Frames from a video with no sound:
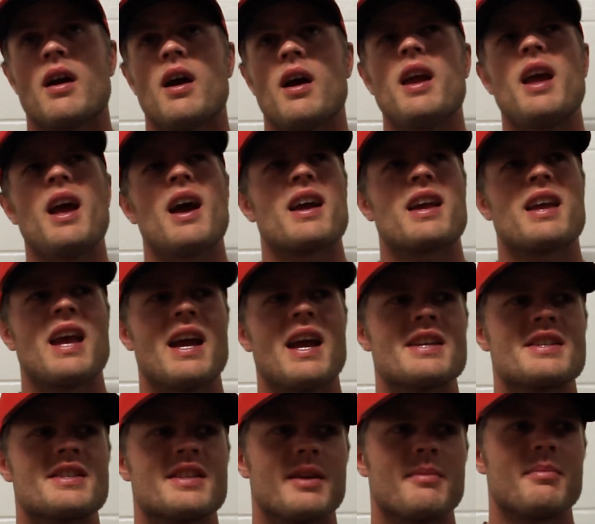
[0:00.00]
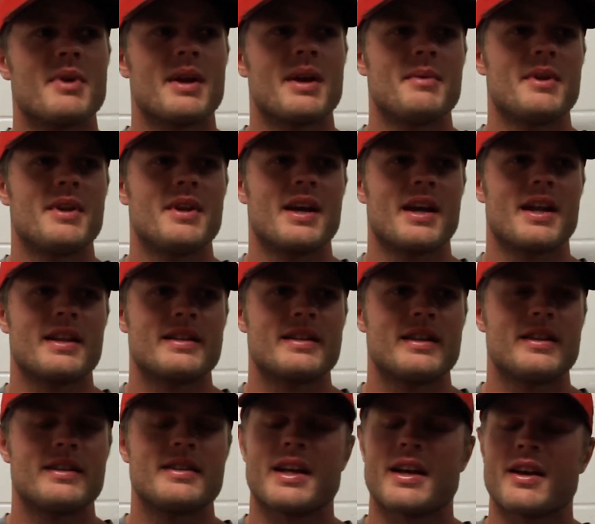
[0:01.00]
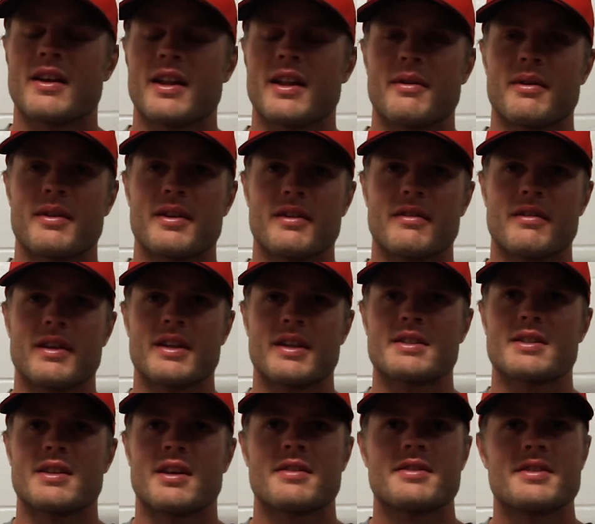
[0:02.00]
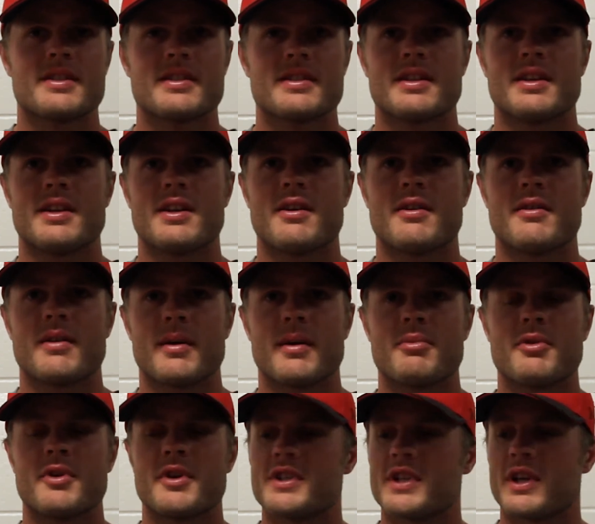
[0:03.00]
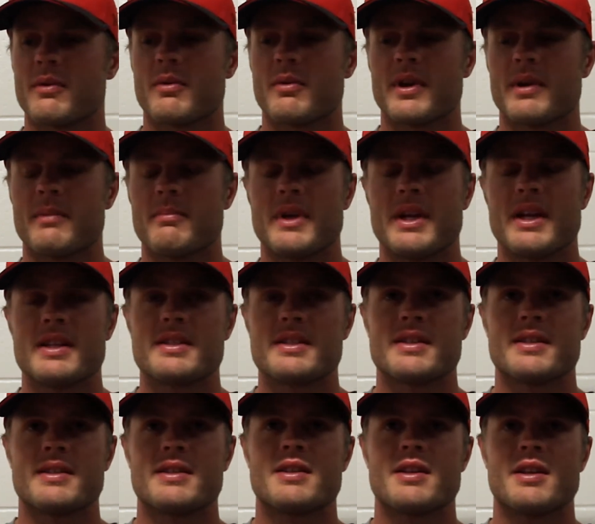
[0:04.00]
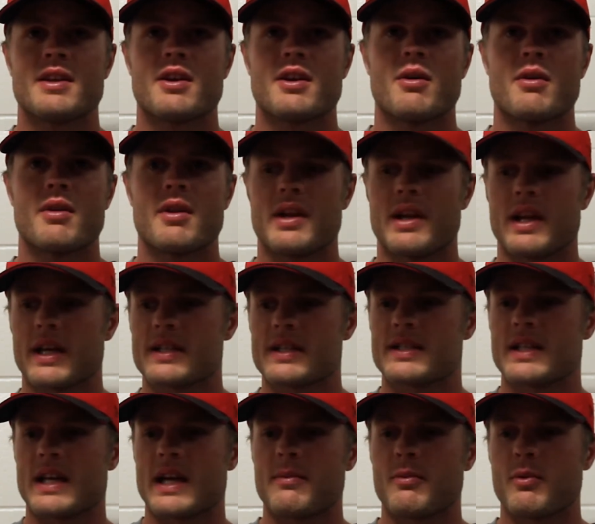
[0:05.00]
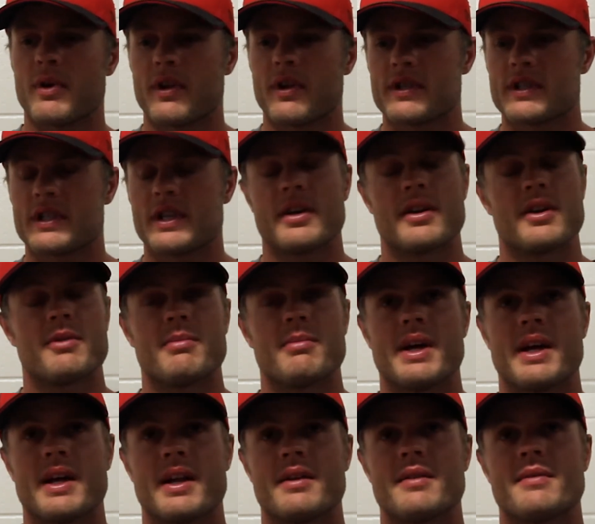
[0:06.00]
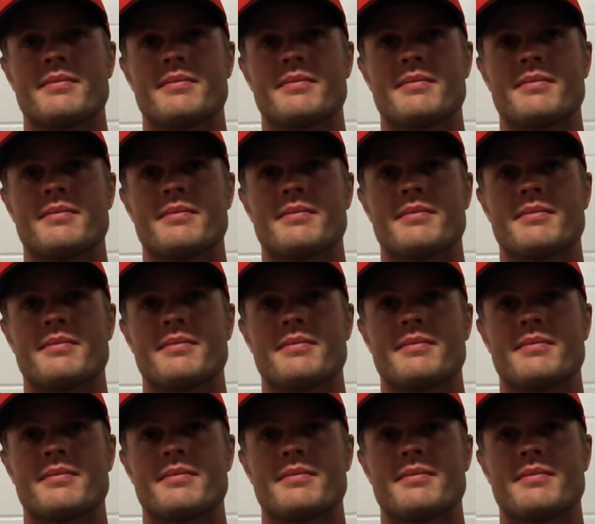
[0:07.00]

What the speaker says: Yeah, occasionally, but I mean, you gotta take all that with a grain of salt. Just, appreciate what it means and you go to the next step, whether it's good or bad.